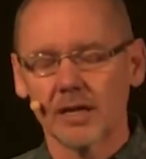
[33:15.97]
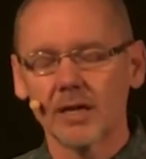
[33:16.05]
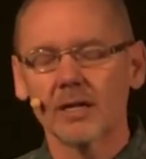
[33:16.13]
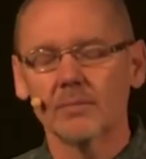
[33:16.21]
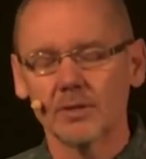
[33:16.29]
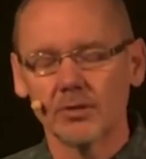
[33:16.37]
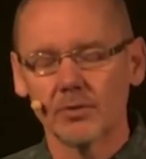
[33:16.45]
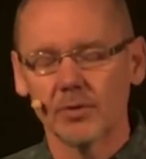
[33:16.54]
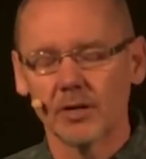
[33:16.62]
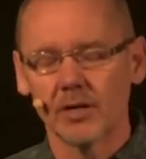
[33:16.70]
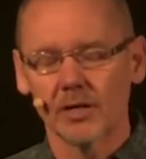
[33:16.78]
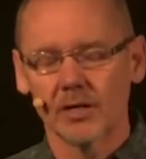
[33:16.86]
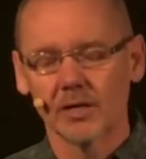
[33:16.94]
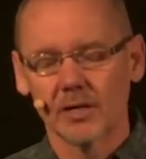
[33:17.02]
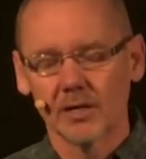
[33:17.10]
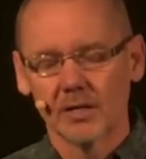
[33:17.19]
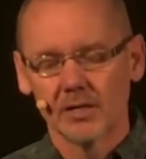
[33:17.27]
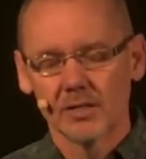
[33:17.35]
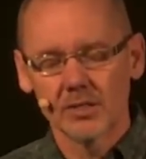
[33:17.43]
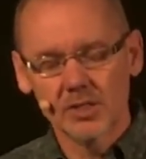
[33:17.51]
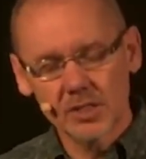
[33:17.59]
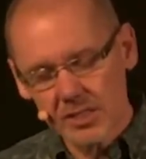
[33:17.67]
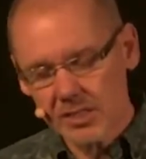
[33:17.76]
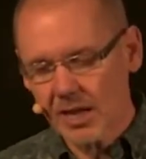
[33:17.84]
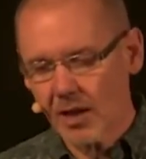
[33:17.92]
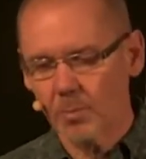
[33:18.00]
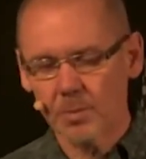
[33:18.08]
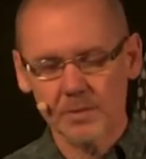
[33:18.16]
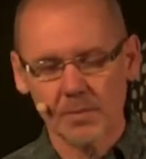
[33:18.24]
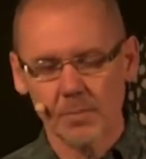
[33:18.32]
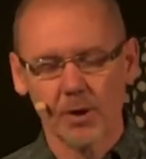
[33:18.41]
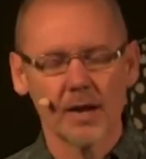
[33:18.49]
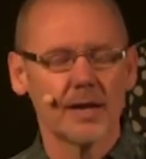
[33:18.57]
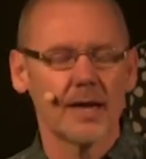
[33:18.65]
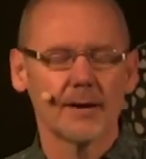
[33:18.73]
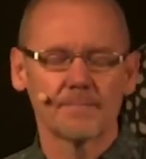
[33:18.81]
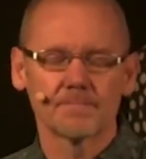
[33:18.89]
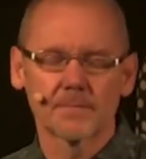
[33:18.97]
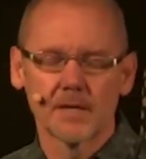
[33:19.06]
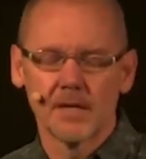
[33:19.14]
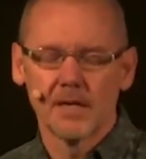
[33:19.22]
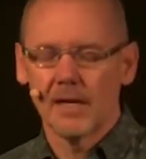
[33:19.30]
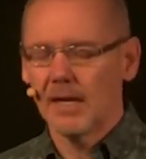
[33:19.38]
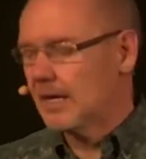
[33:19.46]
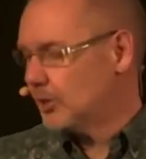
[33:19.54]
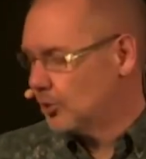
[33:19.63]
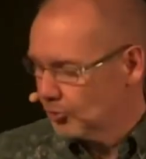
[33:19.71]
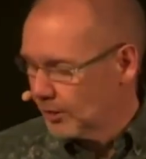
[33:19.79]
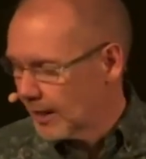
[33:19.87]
kingdom and your work. So Jesus, help us, I pray now in your